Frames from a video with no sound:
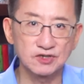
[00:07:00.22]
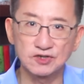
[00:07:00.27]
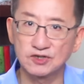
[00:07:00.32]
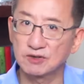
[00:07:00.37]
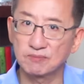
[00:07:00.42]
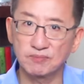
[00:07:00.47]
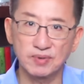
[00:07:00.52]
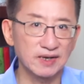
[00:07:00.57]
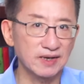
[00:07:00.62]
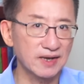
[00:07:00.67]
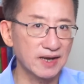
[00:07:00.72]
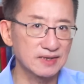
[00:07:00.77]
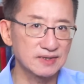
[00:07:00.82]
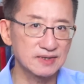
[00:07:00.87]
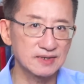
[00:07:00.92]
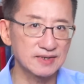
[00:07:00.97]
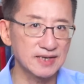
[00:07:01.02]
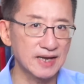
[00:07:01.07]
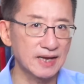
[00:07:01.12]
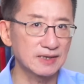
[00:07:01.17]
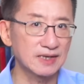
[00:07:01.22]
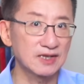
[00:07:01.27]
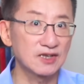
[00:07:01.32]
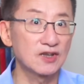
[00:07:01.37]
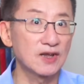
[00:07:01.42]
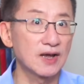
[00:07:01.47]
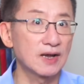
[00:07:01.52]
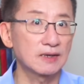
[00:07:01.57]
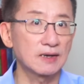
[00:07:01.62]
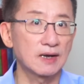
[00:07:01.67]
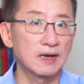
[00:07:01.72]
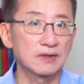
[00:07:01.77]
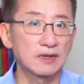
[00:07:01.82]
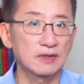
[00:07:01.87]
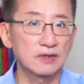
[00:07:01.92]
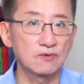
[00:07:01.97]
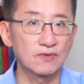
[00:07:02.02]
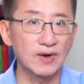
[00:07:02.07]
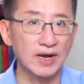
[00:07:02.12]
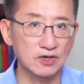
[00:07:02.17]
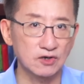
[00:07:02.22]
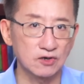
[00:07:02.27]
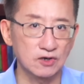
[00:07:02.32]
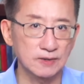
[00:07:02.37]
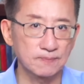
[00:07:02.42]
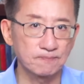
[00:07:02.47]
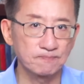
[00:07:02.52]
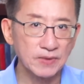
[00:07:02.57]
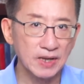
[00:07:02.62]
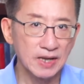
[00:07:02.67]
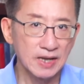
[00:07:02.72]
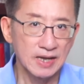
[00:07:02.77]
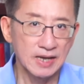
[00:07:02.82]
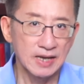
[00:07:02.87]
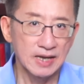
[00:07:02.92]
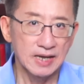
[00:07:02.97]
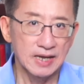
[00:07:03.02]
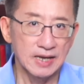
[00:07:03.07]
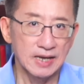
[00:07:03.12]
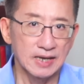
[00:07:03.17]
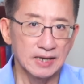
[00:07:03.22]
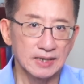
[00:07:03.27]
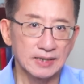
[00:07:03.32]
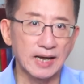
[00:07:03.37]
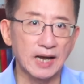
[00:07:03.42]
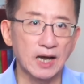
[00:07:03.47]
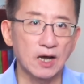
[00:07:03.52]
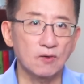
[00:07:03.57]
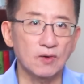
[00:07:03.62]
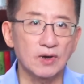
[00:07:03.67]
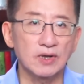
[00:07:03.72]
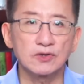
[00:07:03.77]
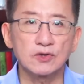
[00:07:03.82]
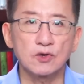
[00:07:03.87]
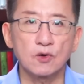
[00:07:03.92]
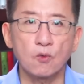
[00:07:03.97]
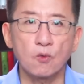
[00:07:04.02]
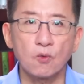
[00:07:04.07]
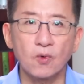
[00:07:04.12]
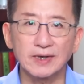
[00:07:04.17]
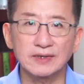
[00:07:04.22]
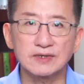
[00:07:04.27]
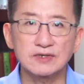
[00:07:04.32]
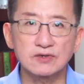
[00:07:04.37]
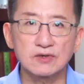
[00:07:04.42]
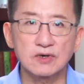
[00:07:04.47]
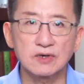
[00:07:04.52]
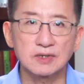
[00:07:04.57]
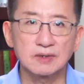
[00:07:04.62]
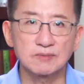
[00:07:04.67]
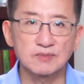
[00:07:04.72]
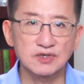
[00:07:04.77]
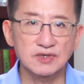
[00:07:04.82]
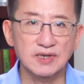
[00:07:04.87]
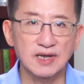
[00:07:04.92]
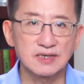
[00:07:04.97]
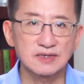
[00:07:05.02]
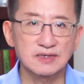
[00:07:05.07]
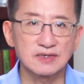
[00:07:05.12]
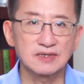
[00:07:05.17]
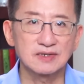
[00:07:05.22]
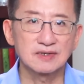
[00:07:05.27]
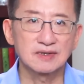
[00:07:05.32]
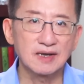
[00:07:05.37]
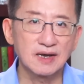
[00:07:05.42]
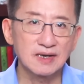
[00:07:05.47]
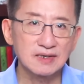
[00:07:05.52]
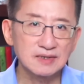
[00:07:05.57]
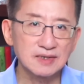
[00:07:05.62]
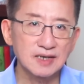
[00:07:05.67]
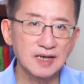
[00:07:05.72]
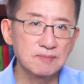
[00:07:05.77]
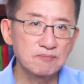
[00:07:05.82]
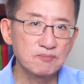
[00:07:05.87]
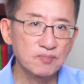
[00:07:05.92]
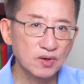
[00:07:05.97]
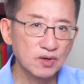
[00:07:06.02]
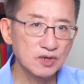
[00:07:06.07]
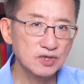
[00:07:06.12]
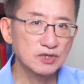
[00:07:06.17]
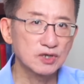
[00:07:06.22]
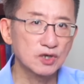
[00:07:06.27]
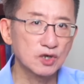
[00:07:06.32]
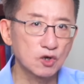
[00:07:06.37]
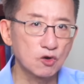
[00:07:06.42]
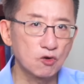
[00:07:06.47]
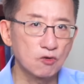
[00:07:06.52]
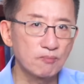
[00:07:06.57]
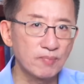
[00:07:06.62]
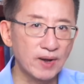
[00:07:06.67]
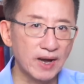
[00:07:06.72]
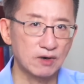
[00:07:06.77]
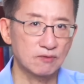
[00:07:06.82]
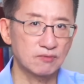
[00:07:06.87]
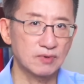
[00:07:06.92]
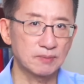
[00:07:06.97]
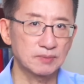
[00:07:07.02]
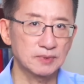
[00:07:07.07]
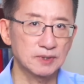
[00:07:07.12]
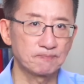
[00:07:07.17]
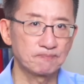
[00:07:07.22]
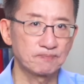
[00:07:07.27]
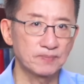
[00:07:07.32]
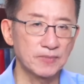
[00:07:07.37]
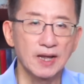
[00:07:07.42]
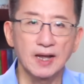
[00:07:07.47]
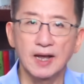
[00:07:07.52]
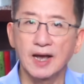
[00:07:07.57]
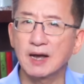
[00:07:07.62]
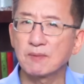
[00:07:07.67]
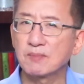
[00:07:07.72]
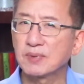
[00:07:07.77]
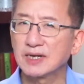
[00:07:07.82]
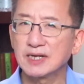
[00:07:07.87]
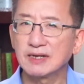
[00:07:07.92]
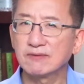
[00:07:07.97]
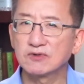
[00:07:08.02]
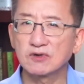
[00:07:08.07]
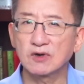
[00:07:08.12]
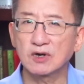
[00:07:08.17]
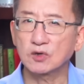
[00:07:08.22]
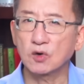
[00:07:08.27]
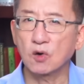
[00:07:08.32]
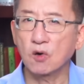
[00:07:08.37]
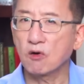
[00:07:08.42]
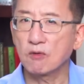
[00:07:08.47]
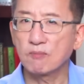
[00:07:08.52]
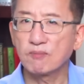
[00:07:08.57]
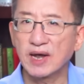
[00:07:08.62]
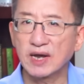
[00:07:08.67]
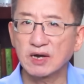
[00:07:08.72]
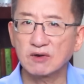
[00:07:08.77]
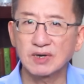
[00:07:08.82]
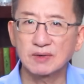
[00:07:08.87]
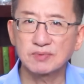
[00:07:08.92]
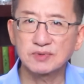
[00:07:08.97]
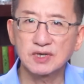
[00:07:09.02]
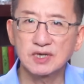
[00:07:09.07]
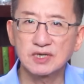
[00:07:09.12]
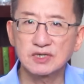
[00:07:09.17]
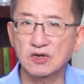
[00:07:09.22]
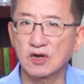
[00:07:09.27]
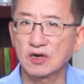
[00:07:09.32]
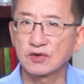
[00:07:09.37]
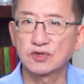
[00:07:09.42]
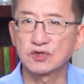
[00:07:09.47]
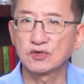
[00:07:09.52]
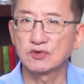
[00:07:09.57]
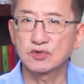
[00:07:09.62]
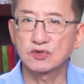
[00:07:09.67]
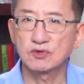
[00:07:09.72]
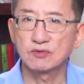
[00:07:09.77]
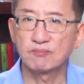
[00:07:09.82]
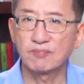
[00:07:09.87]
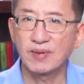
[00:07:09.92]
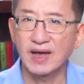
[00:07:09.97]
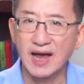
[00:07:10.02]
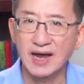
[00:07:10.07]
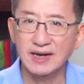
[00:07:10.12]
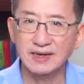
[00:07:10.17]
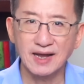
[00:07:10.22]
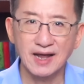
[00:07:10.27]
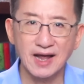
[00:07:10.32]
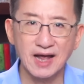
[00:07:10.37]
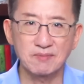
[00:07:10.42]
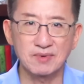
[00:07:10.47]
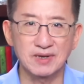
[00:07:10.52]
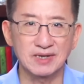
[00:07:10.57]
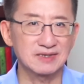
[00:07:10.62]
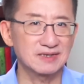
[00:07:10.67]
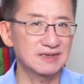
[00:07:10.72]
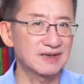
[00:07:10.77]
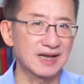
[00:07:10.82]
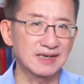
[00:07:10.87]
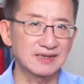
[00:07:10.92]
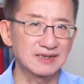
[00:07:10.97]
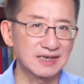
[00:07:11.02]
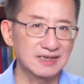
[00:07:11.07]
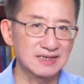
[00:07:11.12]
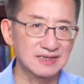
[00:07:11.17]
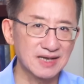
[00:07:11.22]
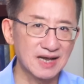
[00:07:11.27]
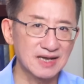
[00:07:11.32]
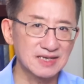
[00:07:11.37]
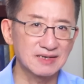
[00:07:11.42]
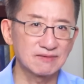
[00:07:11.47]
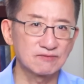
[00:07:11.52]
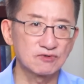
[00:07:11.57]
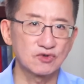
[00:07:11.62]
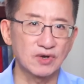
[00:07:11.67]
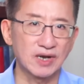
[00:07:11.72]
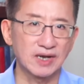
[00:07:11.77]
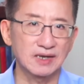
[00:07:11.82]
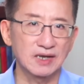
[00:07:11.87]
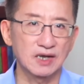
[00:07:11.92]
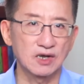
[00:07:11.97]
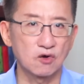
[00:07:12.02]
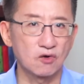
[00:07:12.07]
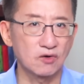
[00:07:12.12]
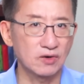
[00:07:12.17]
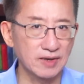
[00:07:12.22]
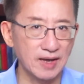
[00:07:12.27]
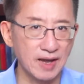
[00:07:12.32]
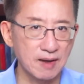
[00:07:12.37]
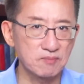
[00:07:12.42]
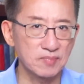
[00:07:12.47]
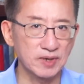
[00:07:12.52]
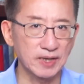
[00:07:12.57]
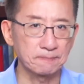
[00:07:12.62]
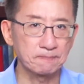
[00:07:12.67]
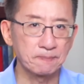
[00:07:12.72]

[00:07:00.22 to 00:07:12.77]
Jinping has set yet another record. Now, under what circumstances does a person go bankrupt? I believe not all bankruptcies are due to bad habits like excessive drinking or gambling.